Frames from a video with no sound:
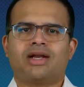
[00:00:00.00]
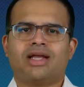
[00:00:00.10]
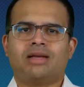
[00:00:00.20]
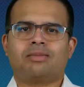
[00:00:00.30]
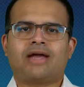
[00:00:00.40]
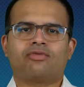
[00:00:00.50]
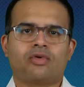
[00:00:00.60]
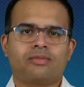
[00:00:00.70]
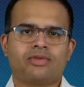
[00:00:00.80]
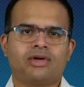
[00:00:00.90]
a
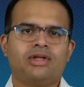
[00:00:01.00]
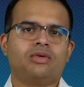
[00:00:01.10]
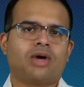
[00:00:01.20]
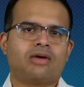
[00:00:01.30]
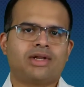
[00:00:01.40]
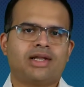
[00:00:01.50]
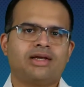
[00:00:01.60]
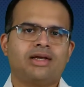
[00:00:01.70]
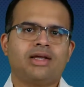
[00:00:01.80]
Platform 3 UR relay